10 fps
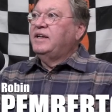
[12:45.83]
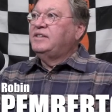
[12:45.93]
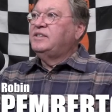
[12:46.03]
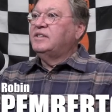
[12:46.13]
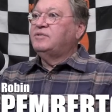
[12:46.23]

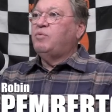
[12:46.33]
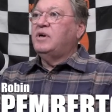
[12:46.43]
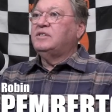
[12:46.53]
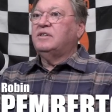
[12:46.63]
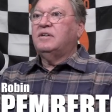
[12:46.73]
it just
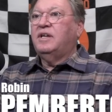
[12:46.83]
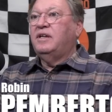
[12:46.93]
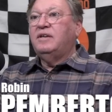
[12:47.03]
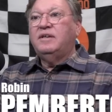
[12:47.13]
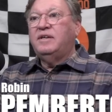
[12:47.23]
wasn't
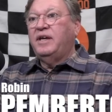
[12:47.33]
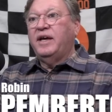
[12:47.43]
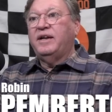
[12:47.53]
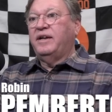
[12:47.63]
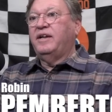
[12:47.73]

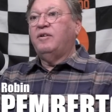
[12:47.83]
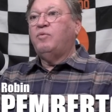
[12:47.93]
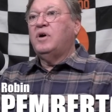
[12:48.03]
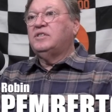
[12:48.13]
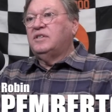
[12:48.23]
getting it. It
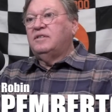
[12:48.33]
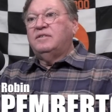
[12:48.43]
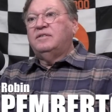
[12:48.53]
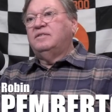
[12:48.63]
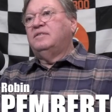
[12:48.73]
wasn't,
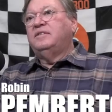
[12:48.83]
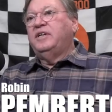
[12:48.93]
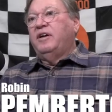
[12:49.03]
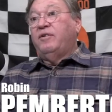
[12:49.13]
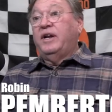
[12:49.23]

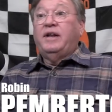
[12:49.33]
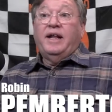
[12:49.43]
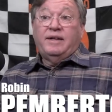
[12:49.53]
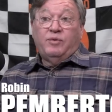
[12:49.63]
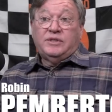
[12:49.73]
you know, and
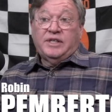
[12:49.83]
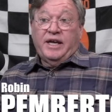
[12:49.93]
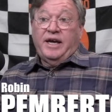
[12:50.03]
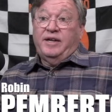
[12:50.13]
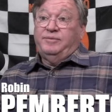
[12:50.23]
that, once
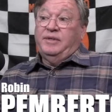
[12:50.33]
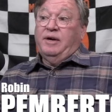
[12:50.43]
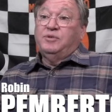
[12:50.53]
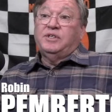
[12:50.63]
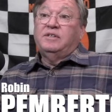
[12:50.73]
again,
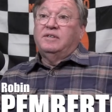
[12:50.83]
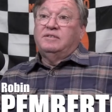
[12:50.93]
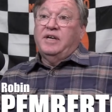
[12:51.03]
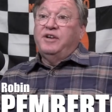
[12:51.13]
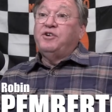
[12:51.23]
that was a
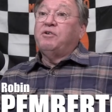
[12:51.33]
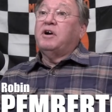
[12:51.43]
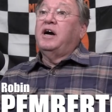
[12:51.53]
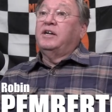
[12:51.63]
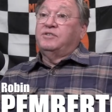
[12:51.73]
10-year
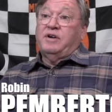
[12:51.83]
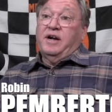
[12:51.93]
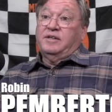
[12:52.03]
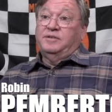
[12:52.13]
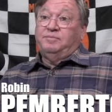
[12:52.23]

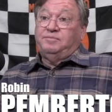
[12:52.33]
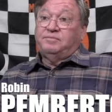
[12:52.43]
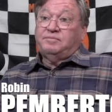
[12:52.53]
contract.